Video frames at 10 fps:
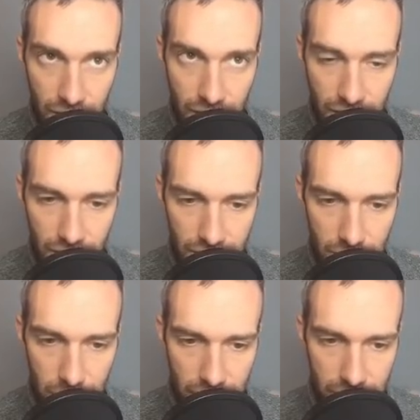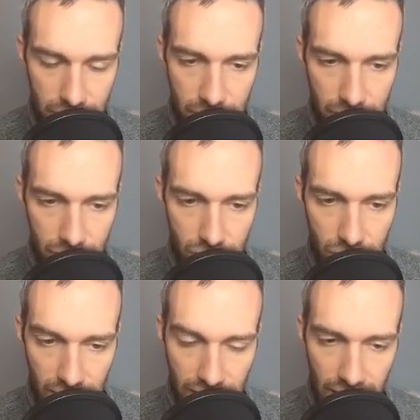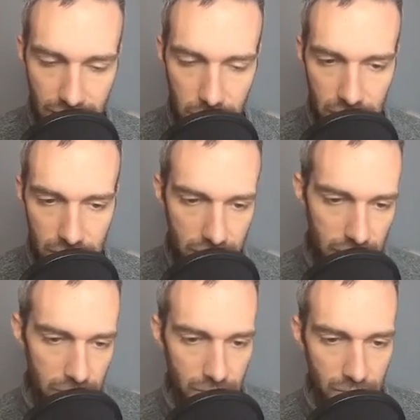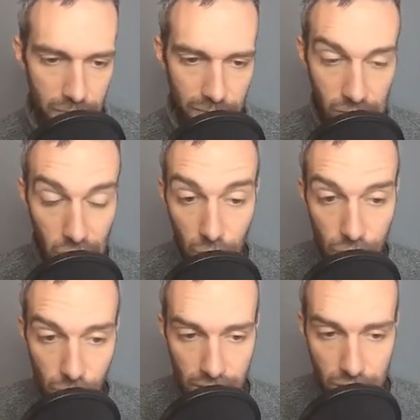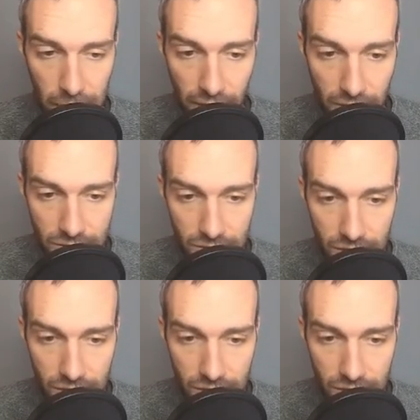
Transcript: Not surprising. So I'm gonna have to basically load 2 Ancient Powers.